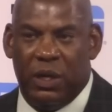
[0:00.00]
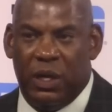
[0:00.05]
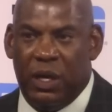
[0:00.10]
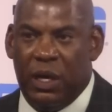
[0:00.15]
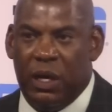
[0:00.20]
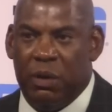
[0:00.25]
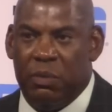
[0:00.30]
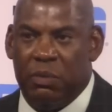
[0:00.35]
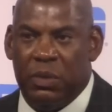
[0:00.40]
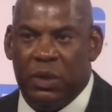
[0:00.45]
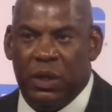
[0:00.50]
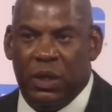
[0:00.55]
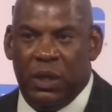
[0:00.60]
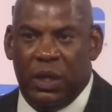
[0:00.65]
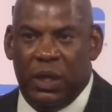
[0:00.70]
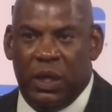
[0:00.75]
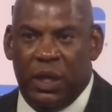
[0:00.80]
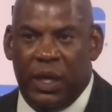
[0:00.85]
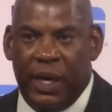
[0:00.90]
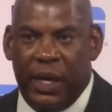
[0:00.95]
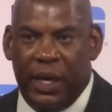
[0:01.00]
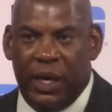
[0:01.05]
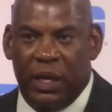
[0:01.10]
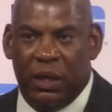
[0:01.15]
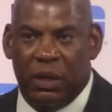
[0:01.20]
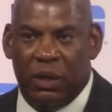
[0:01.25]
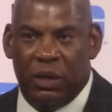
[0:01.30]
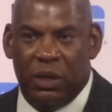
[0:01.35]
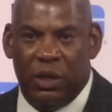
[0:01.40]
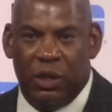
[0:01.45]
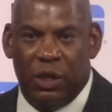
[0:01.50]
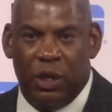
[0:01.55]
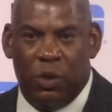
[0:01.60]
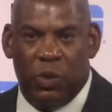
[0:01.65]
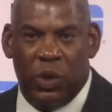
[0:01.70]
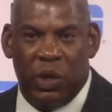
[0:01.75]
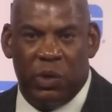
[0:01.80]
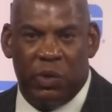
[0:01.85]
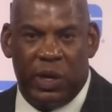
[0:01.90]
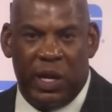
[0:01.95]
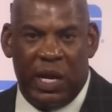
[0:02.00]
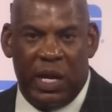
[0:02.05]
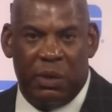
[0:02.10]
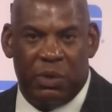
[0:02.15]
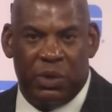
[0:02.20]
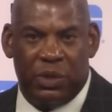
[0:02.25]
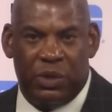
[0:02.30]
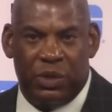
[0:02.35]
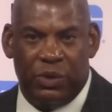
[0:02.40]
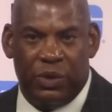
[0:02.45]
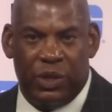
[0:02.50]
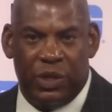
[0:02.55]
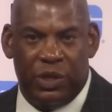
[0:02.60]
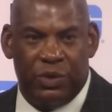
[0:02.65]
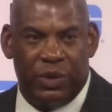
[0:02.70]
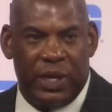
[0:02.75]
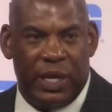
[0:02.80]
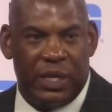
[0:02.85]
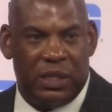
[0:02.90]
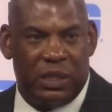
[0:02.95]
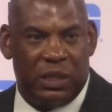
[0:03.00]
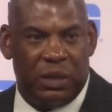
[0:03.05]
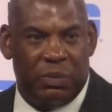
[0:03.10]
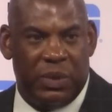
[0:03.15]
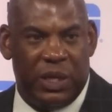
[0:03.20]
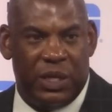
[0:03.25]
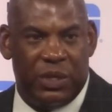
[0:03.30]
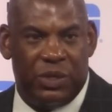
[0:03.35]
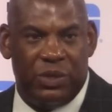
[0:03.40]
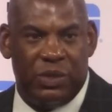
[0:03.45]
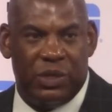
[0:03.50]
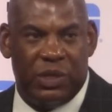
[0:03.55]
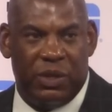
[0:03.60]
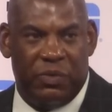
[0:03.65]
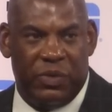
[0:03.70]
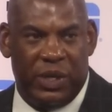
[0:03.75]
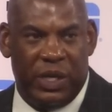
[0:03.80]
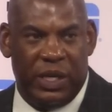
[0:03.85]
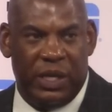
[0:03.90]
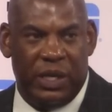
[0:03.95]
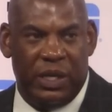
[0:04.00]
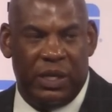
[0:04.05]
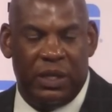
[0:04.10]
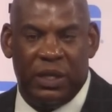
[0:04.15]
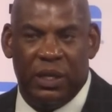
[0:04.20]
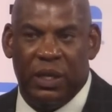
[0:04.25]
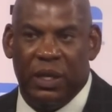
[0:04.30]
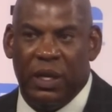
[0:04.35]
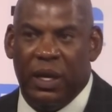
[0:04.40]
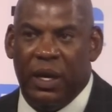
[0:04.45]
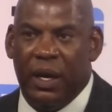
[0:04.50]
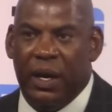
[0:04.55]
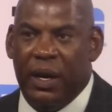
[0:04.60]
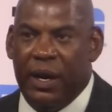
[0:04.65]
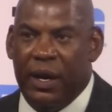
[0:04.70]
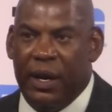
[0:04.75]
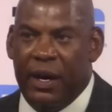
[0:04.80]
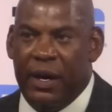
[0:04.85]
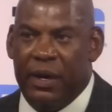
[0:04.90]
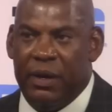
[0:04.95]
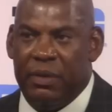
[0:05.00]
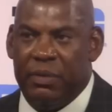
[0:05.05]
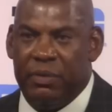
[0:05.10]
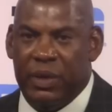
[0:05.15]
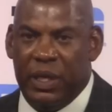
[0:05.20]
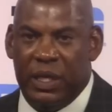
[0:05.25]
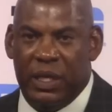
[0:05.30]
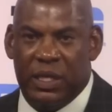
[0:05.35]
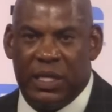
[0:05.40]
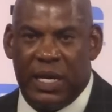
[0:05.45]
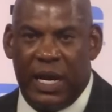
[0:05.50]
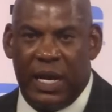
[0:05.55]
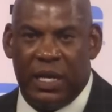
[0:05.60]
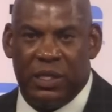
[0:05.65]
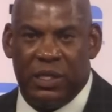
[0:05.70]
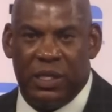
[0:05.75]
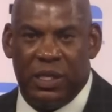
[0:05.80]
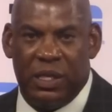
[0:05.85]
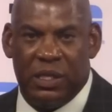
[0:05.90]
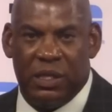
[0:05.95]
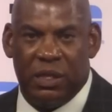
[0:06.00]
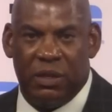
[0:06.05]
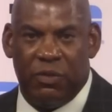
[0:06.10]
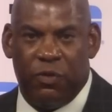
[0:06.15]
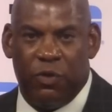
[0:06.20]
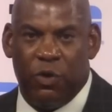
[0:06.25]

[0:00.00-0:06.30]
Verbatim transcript: Um, and you know we were able to address some issues of need uh, in this out of season.